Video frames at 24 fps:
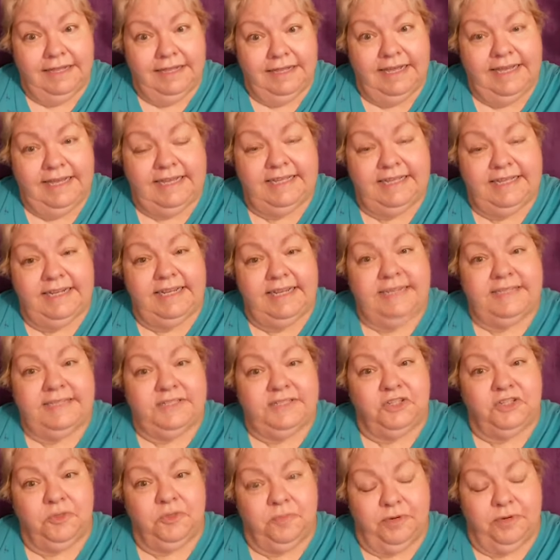It is
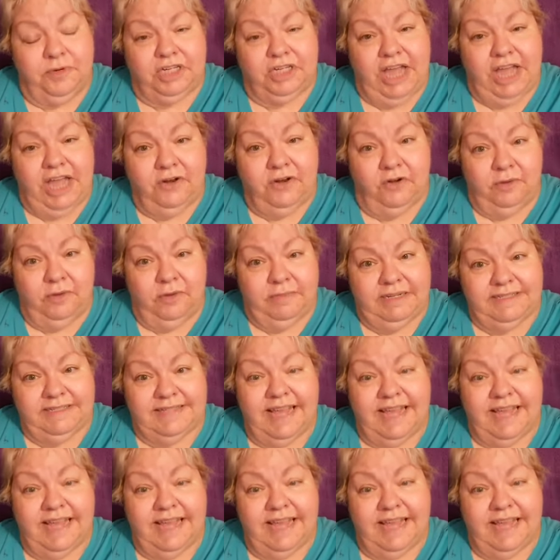super ginormous.